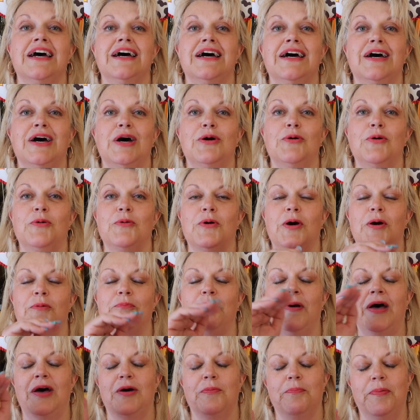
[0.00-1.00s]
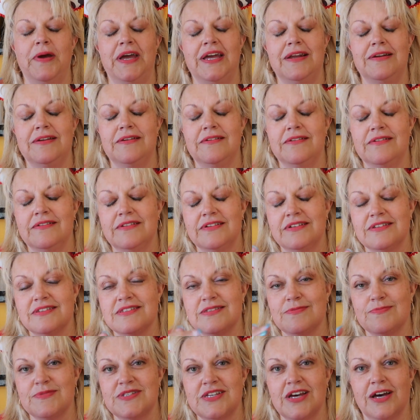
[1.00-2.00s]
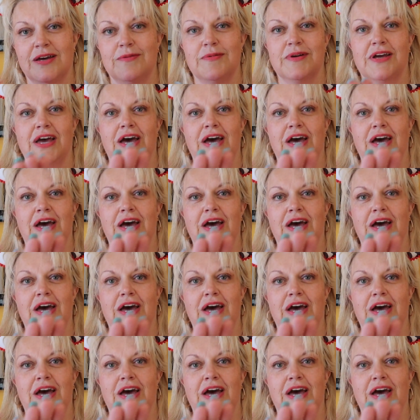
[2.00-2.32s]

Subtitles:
a bell pin some time